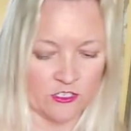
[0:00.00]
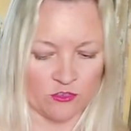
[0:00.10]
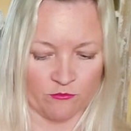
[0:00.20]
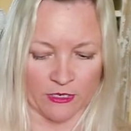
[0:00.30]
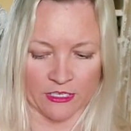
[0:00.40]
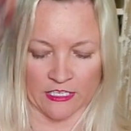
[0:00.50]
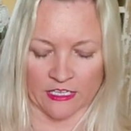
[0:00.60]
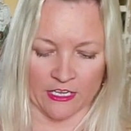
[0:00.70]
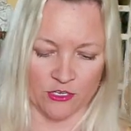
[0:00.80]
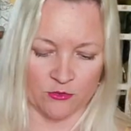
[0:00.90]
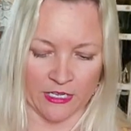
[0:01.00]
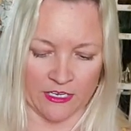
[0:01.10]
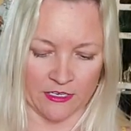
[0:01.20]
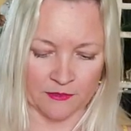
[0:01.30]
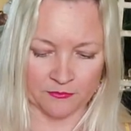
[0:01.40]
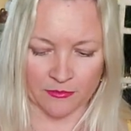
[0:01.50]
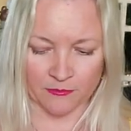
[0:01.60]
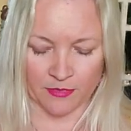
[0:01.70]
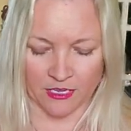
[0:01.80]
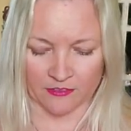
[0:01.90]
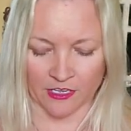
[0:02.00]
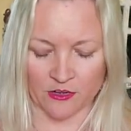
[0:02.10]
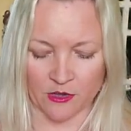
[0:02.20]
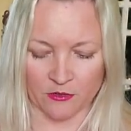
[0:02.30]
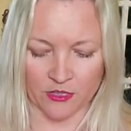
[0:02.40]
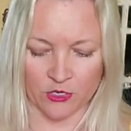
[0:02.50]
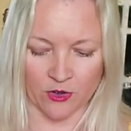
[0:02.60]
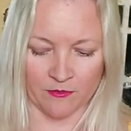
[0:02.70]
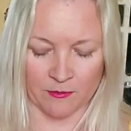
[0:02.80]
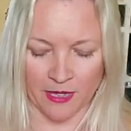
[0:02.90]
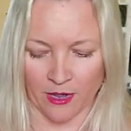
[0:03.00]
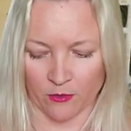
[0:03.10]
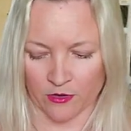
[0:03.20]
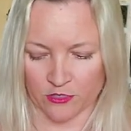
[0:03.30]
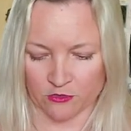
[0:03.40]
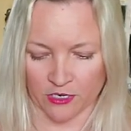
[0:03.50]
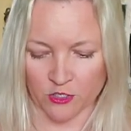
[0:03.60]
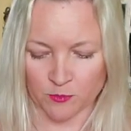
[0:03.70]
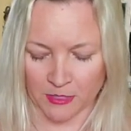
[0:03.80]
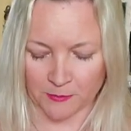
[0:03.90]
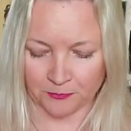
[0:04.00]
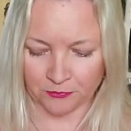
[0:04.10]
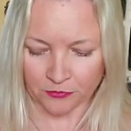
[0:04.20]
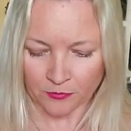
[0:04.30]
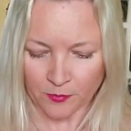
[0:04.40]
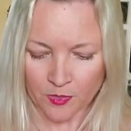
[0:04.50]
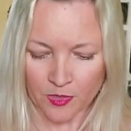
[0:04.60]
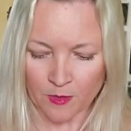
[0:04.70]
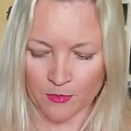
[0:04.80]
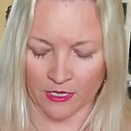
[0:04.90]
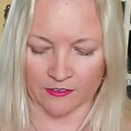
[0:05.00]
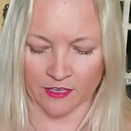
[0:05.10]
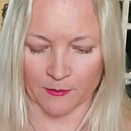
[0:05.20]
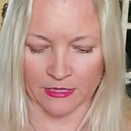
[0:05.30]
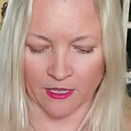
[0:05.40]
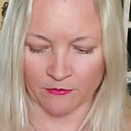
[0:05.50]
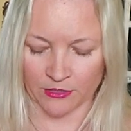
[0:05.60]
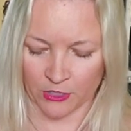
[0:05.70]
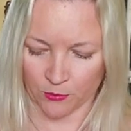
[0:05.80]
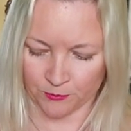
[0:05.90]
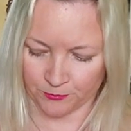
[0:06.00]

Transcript: to really let you in because I know that you have the power to crush me because I'm in love with you.